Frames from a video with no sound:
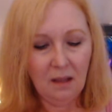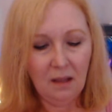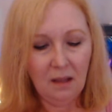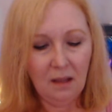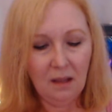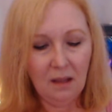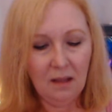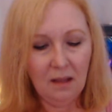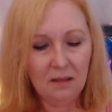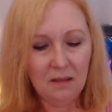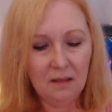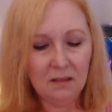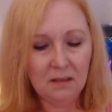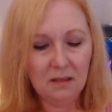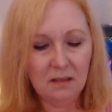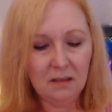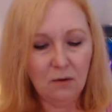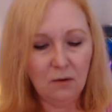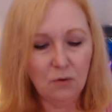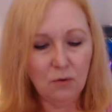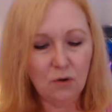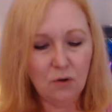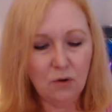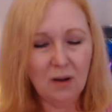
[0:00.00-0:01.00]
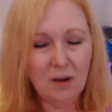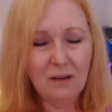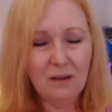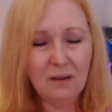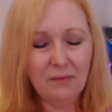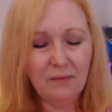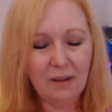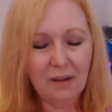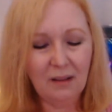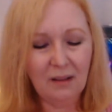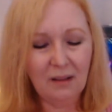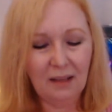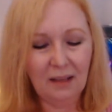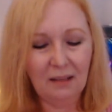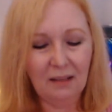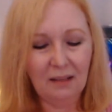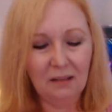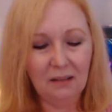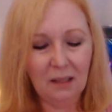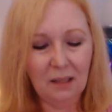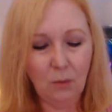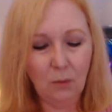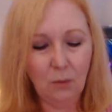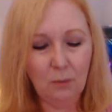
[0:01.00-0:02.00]
And so trying to find like a
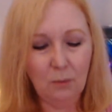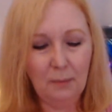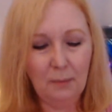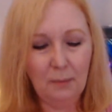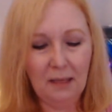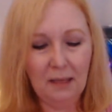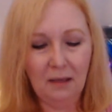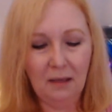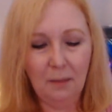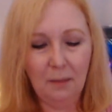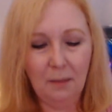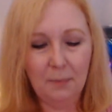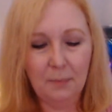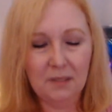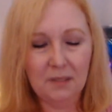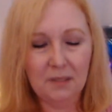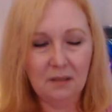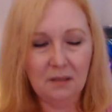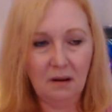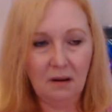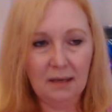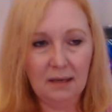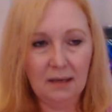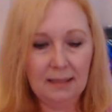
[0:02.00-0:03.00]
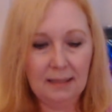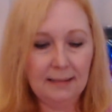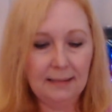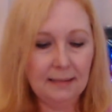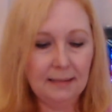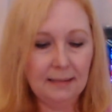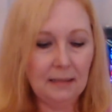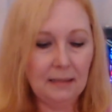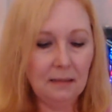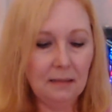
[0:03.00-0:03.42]
liquid makeup is not easy.